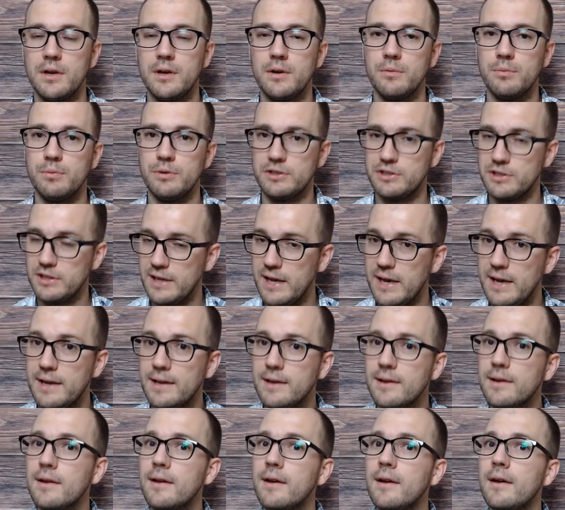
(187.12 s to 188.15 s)
Which
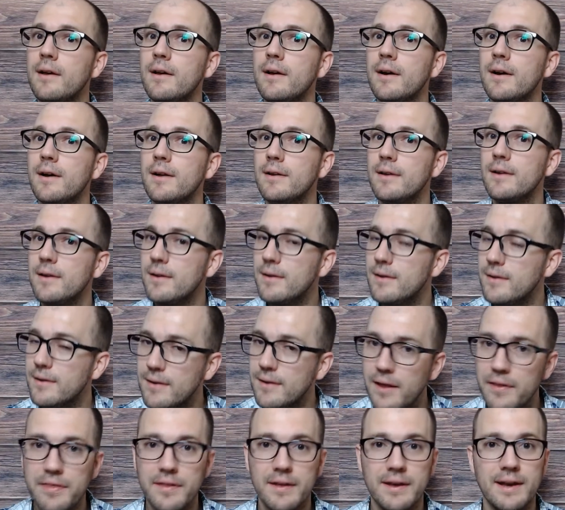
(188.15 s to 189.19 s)
again,
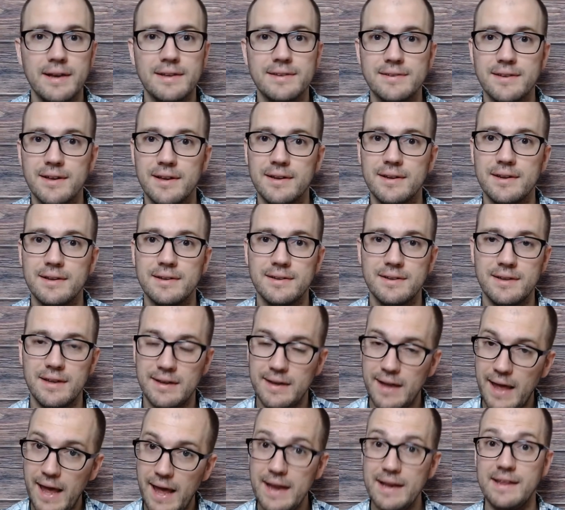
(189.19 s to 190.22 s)
nothing I said
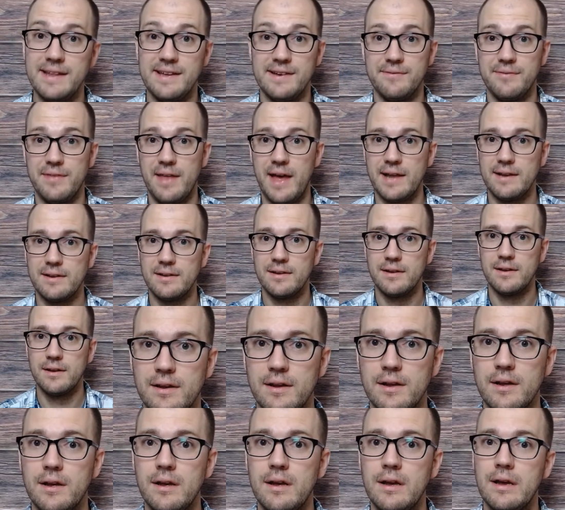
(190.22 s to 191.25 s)
did any of that.
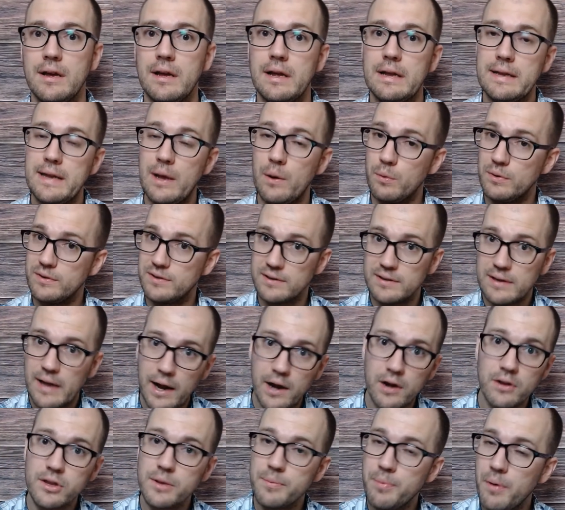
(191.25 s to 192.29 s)
Now, it's
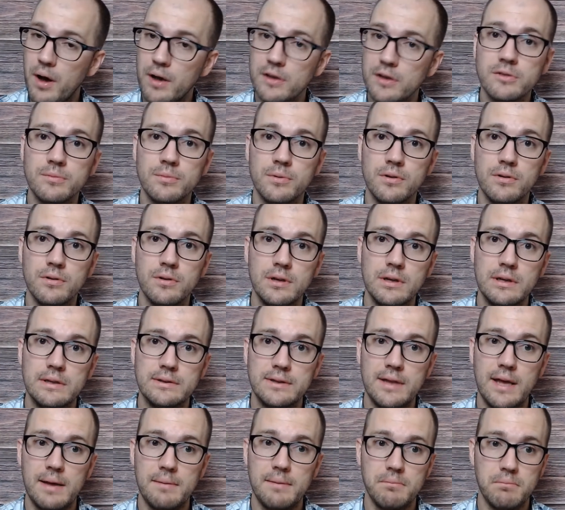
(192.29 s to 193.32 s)
entirely possible
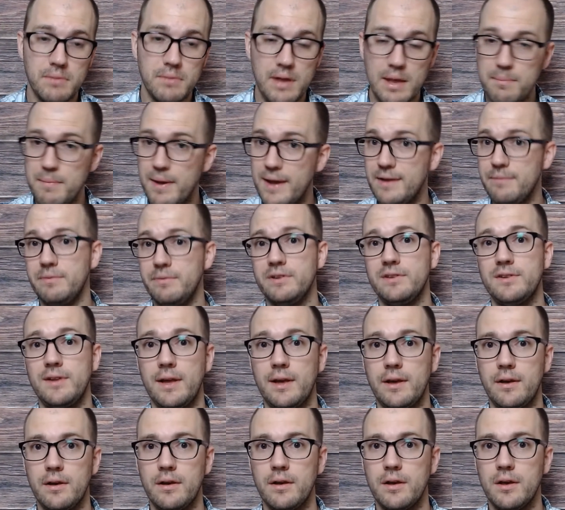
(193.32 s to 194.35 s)
that they made a
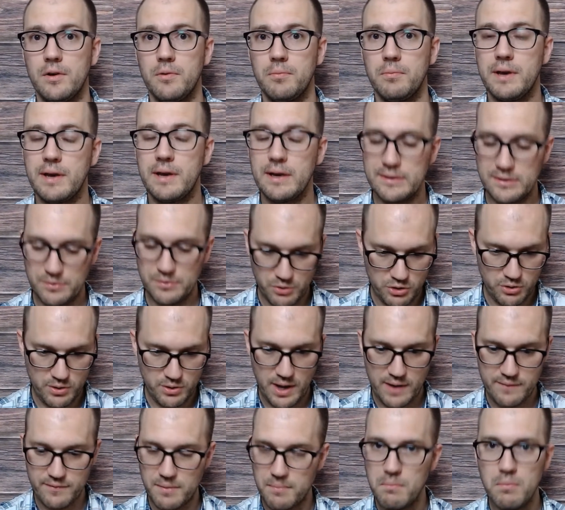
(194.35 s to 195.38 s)
mistake. Because when you
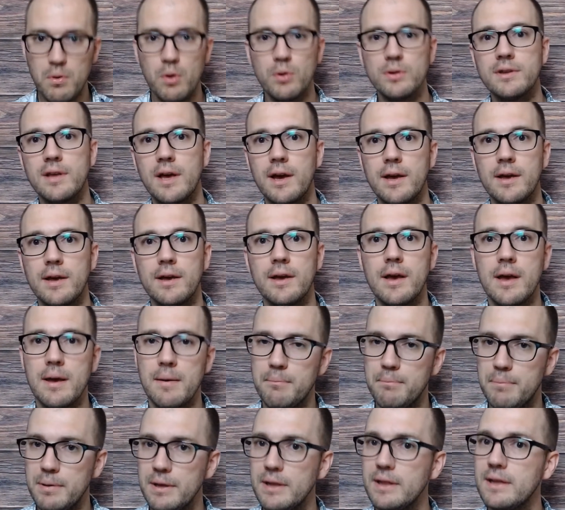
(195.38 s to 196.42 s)
have a multi
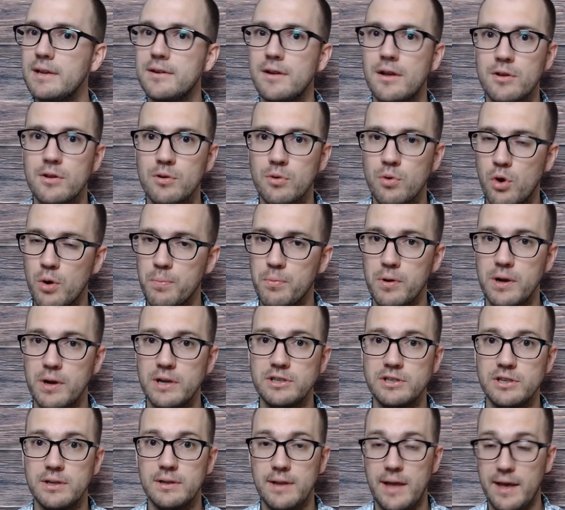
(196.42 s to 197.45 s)
billion dollar
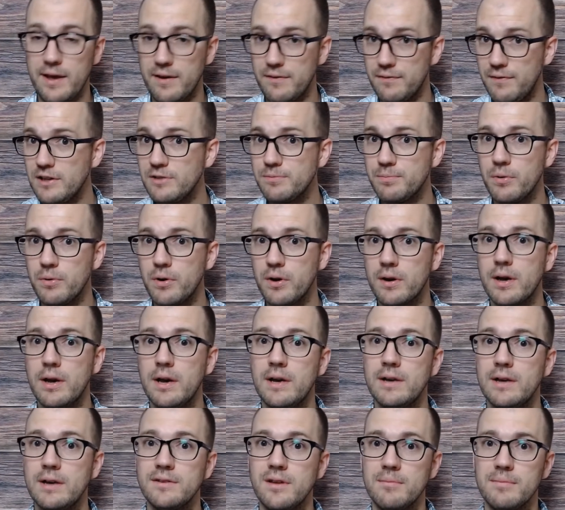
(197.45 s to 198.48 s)
corporation like Facebook,
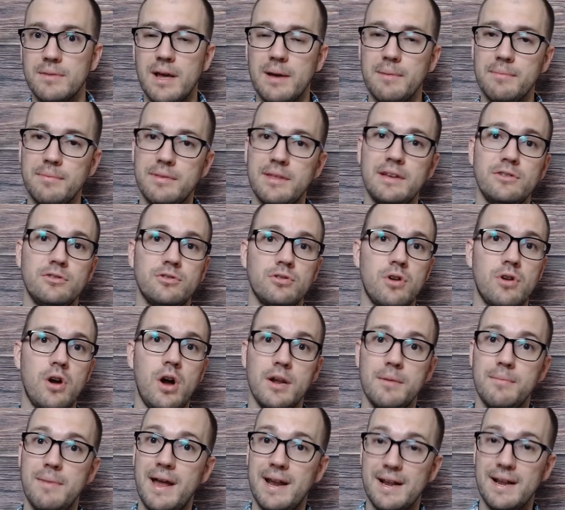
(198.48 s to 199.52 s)
sometimes things are
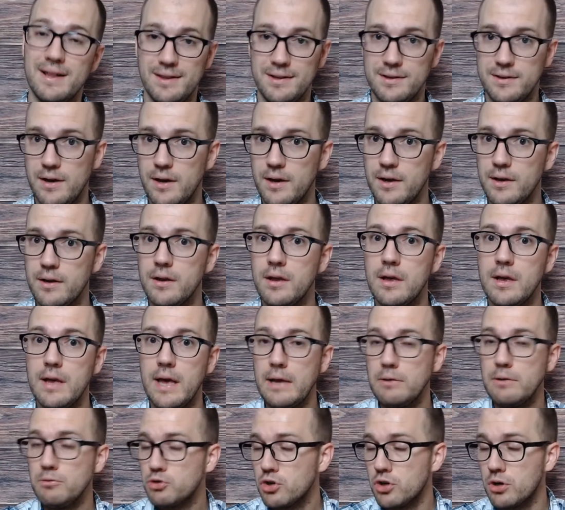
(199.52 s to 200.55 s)
automatically done.
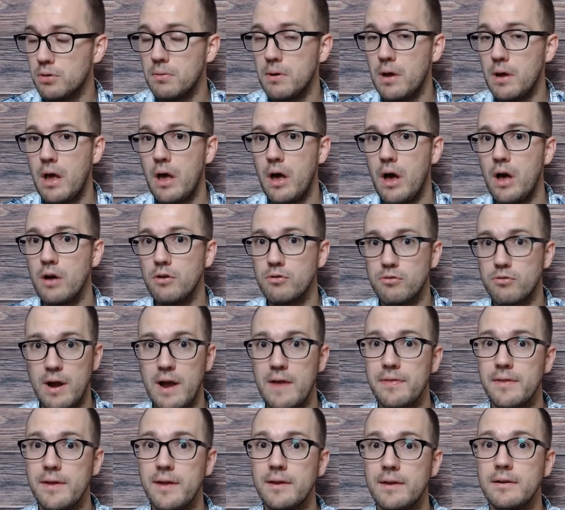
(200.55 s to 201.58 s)
And sure, I'll
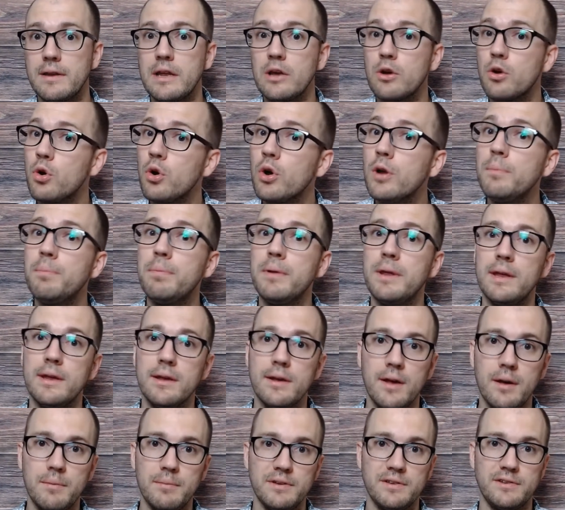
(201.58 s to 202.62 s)
grant that it could be
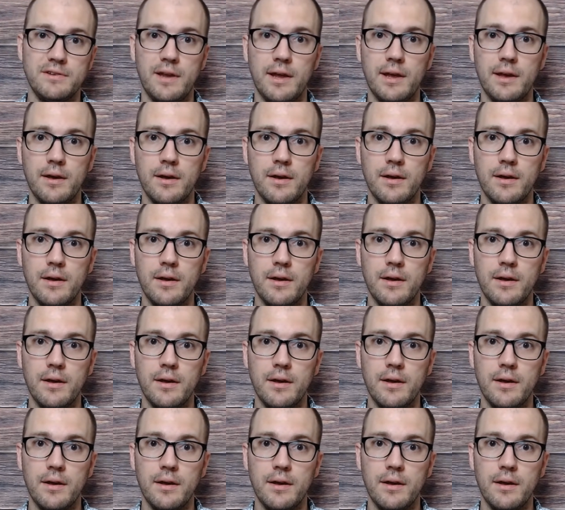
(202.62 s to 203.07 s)
a mistake.